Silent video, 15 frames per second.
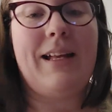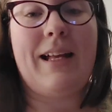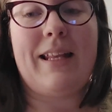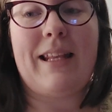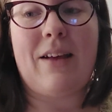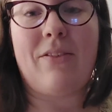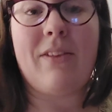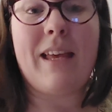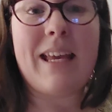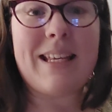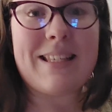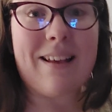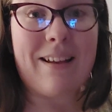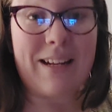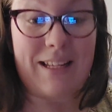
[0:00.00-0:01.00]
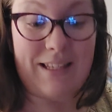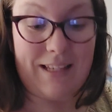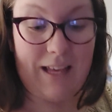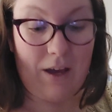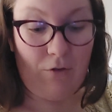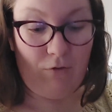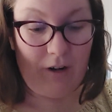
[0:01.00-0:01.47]
Now these I need to
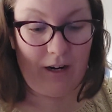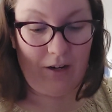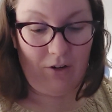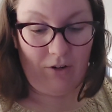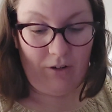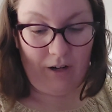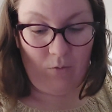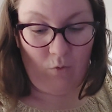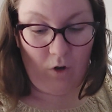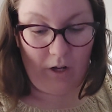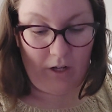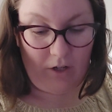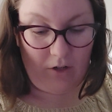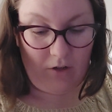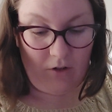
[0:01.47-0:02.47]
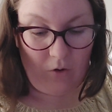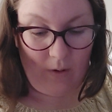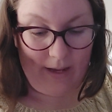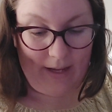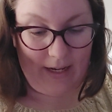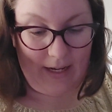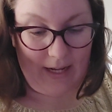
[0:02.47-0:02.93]
get a wriggle on and work on
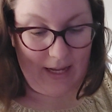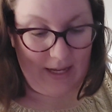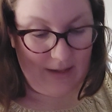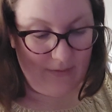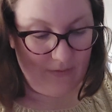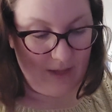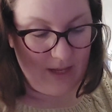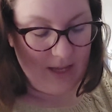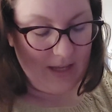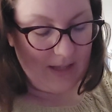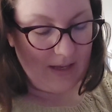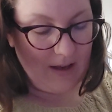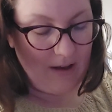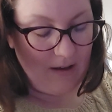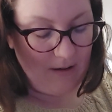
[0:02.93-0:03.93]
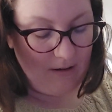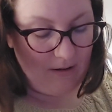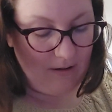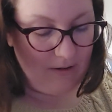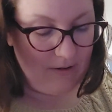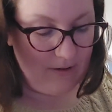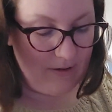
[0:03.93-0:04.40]
quickly. These are